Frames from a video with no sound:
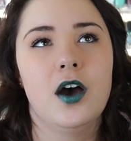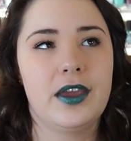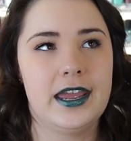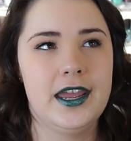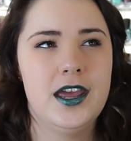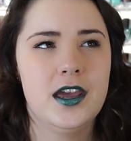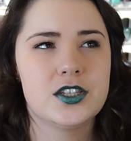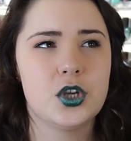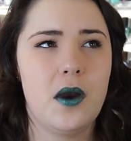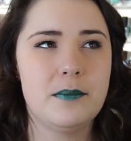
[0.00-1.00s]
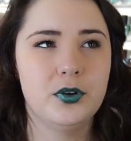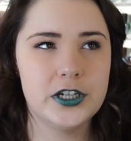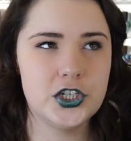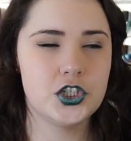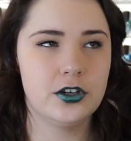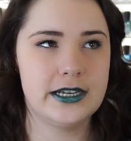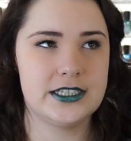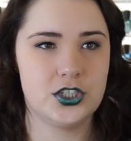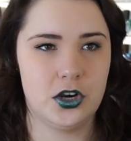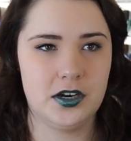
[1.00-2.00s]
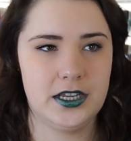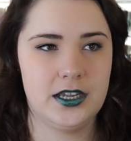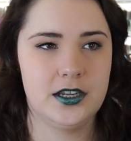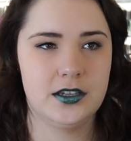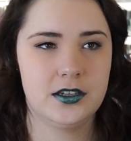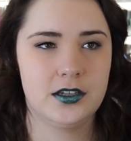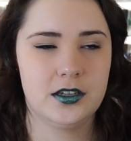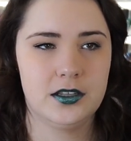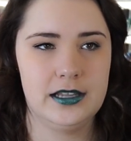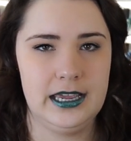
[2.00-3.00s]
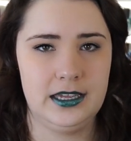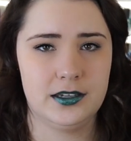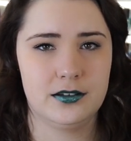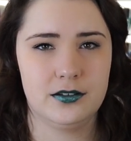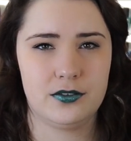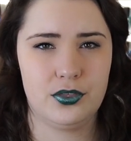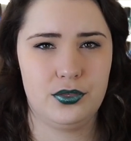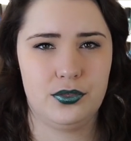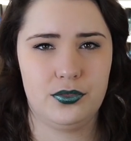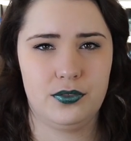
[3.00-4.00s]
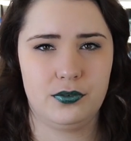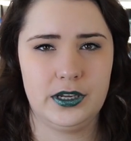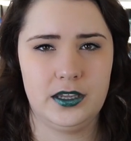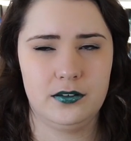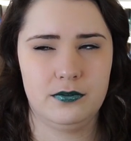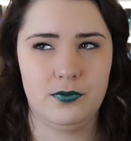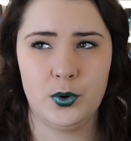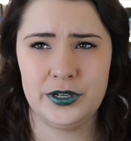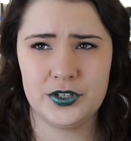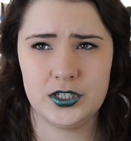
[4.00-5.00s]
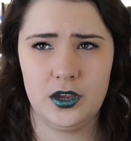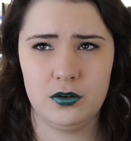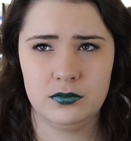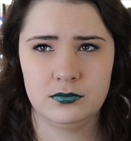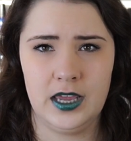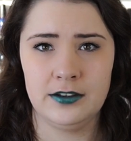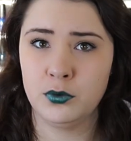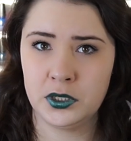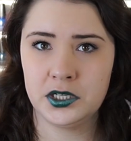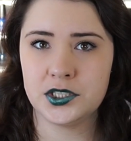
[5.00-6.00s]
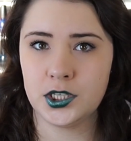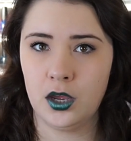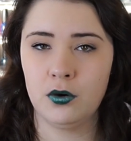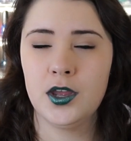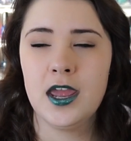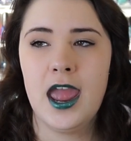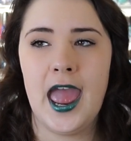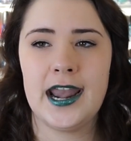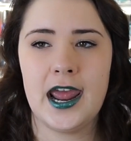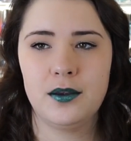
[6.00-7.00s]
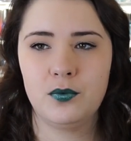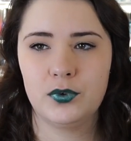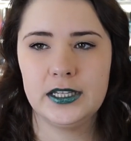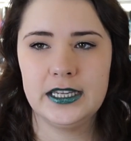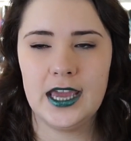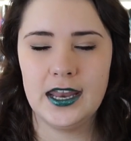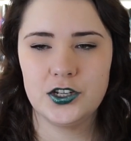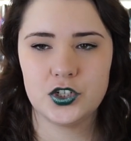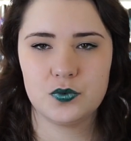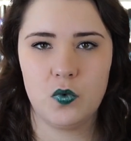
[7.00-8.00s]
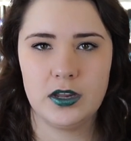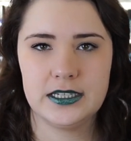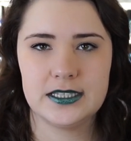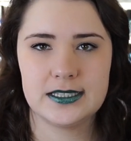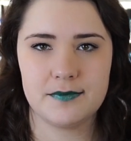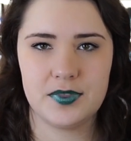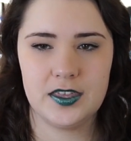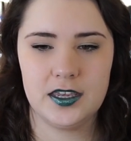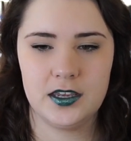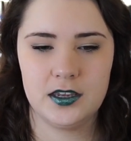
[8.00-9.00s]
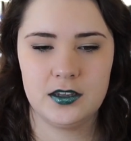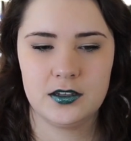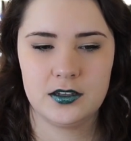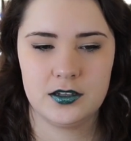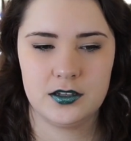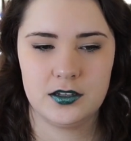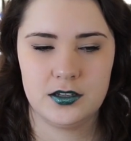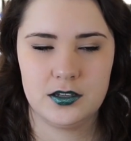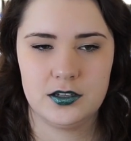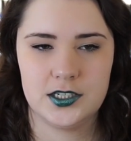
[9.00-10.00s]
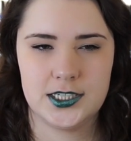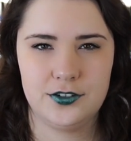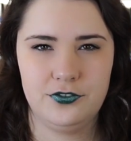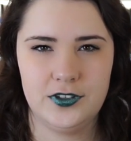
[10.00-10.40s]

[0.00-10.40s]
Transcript: Okay, so I'm pretty sure it started like three, four years ago. Yeah, four years ago. And I really kind of just wanted something to